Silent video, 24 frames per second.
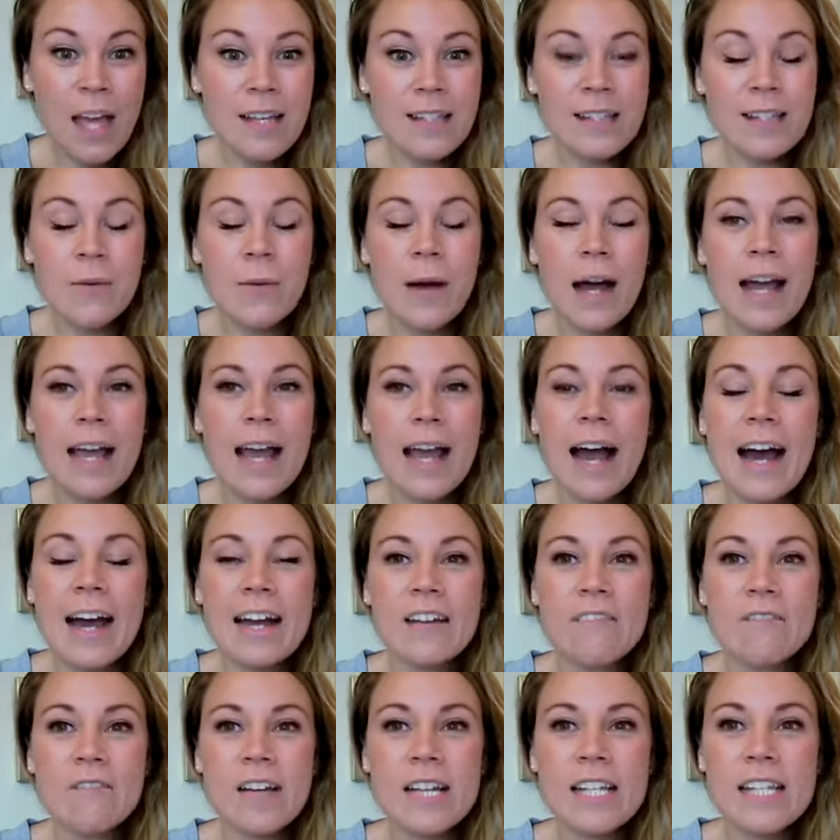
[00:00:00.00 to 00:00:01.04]
So I had
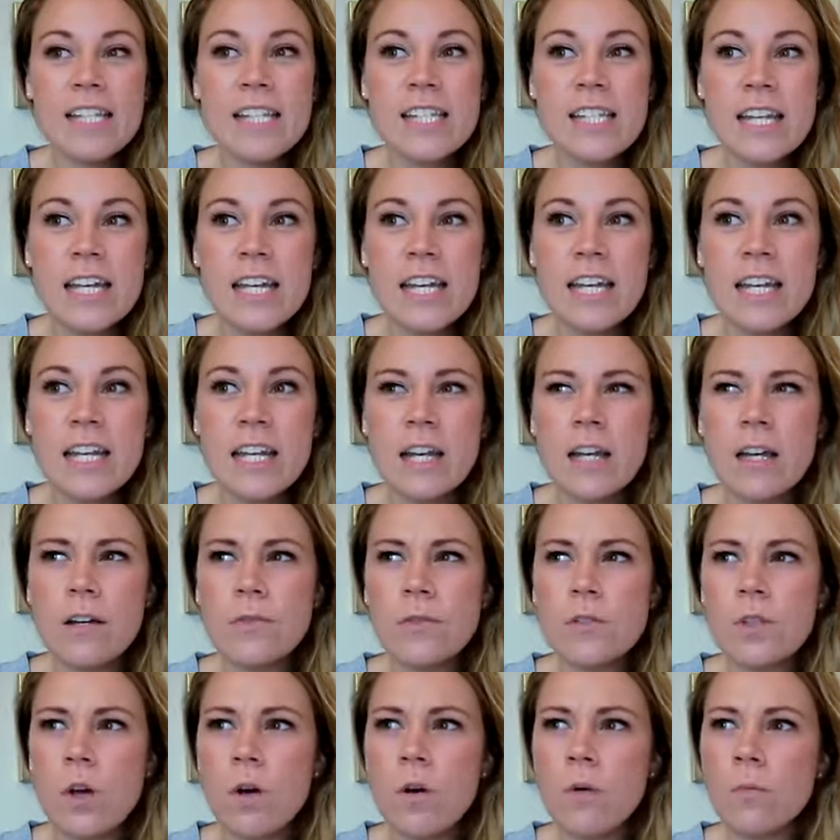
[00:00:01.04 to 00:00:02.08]
invested, it
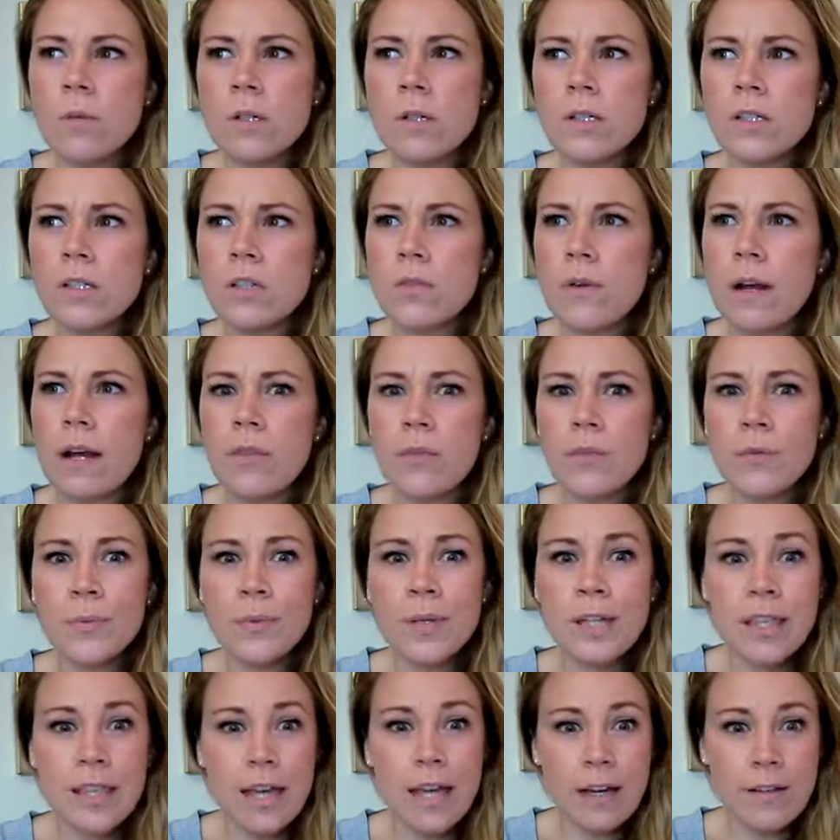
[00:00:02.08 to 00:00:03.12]
was almost around
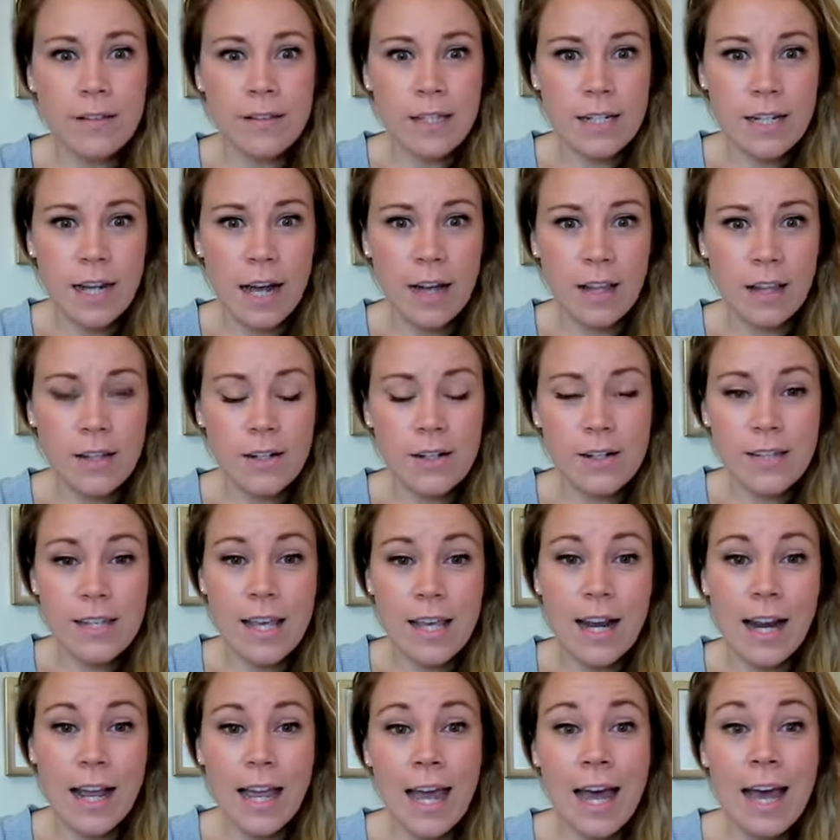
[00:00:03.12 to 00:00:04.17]
$3,000,
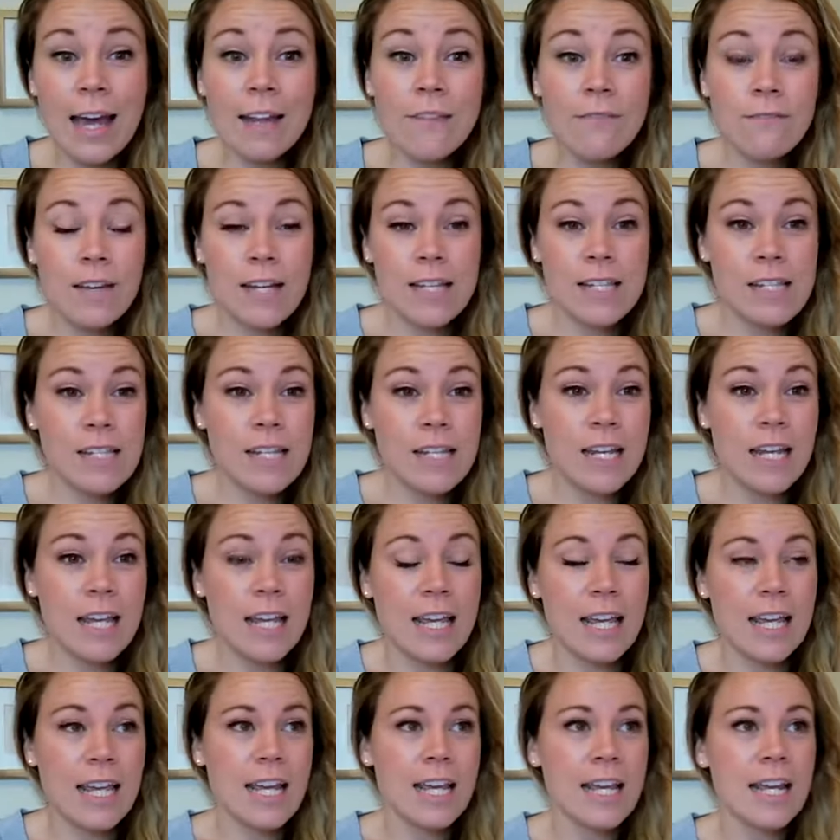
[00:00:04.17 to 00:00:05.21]
and I had invested
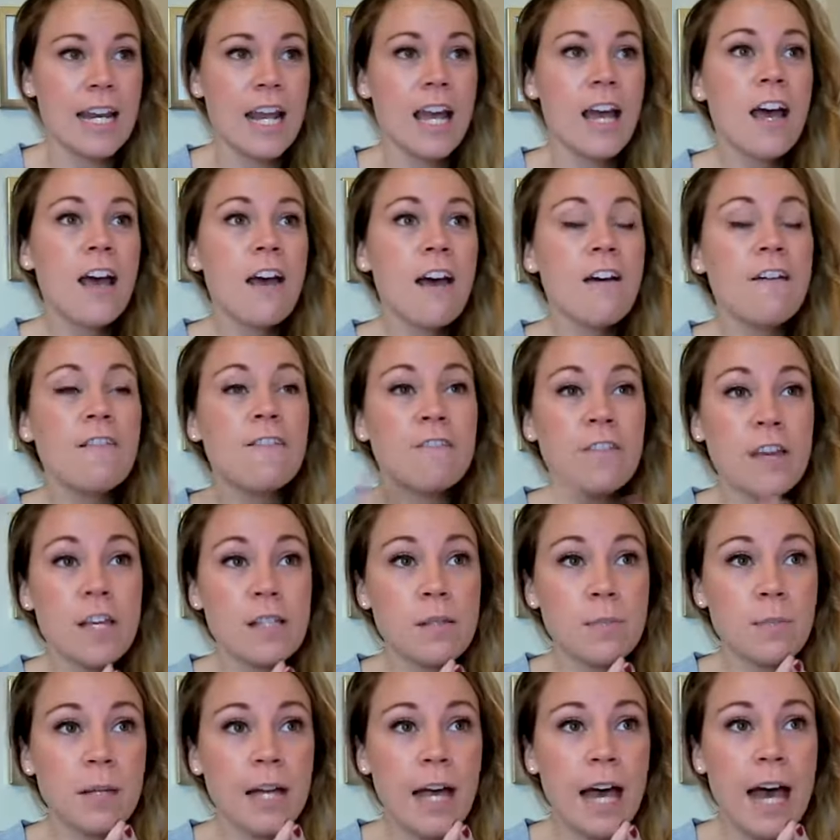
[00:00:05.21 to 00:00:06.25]
it in
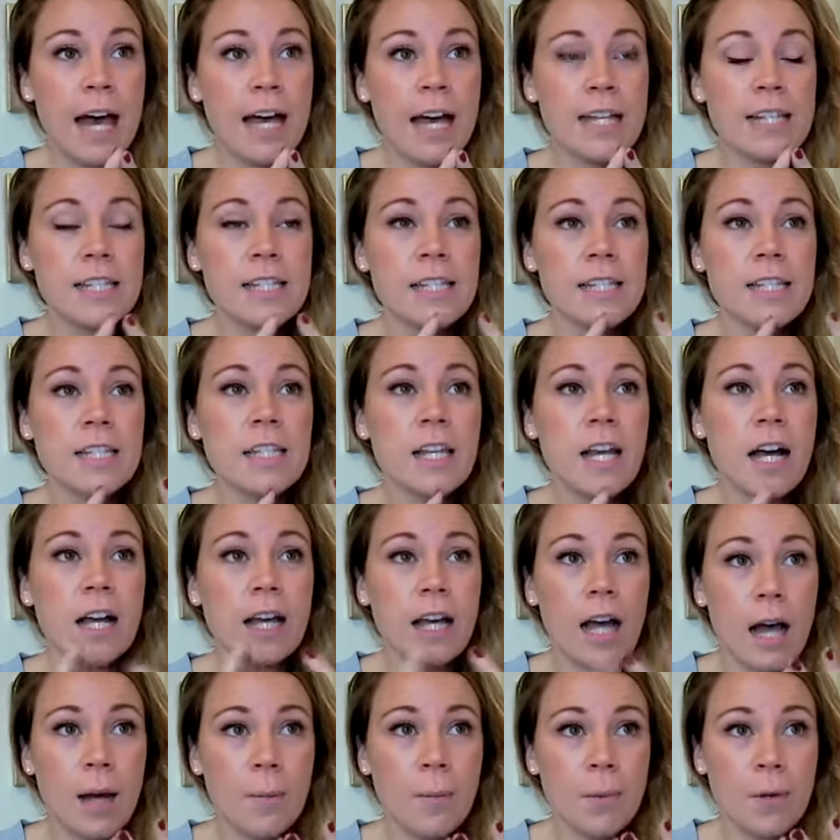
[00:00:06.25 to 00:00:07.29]
Facebook ads, a
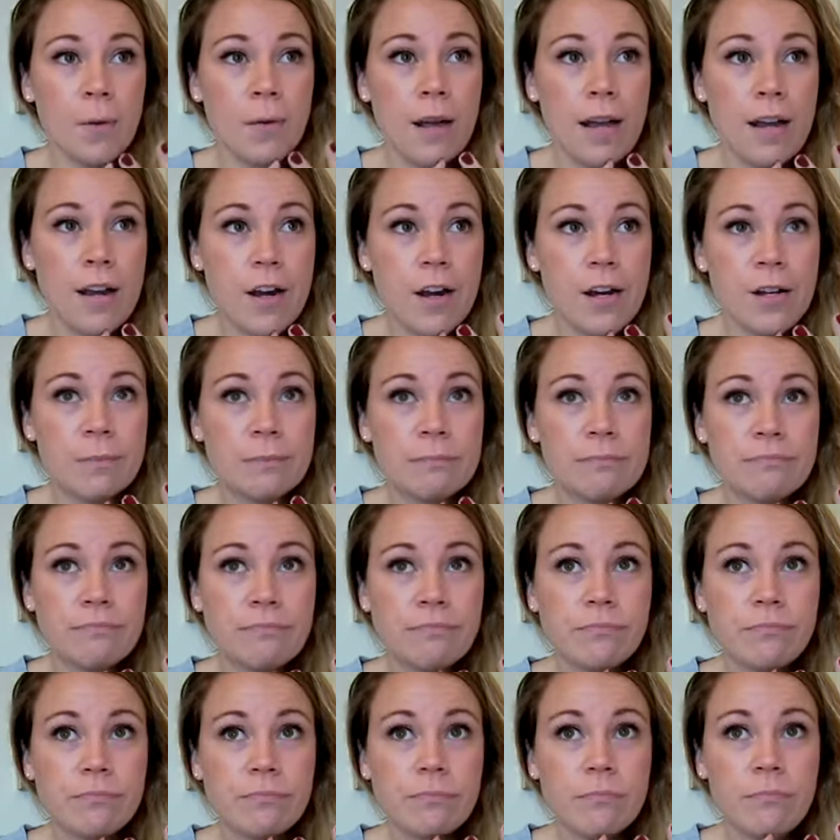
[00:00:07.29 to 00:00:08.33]
copywriter,
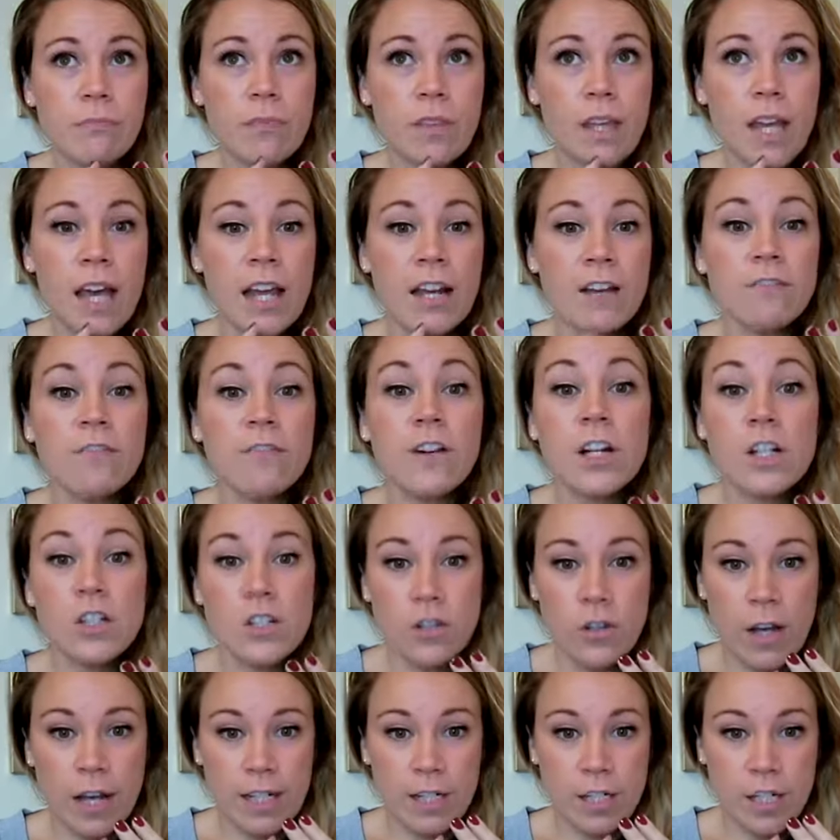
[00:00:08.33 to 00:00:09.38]
and a funnel
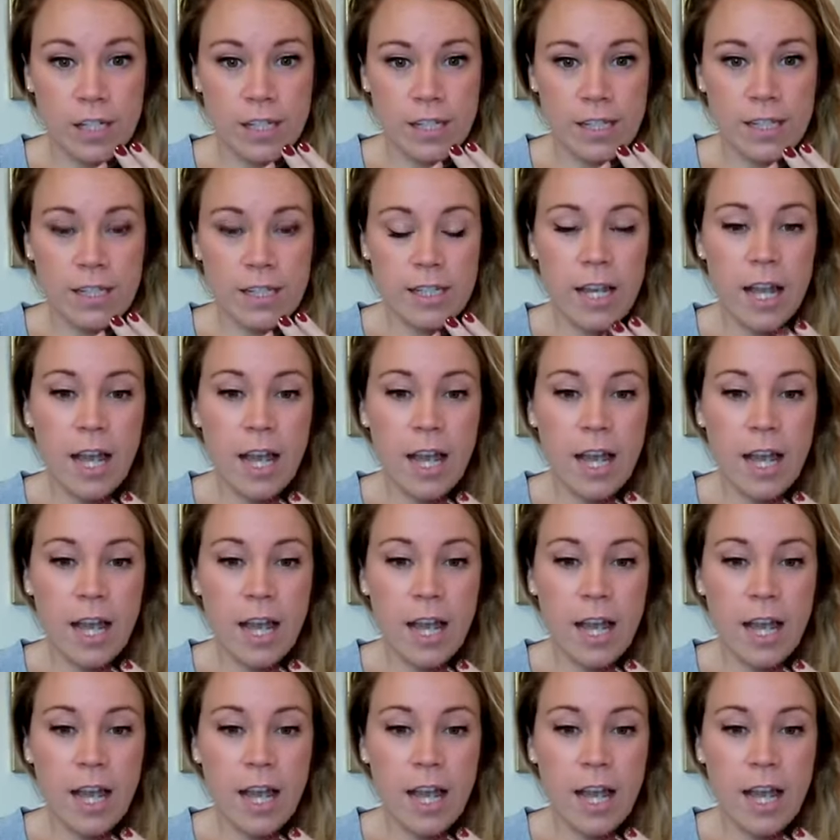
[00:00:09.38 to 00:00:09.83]
strategist.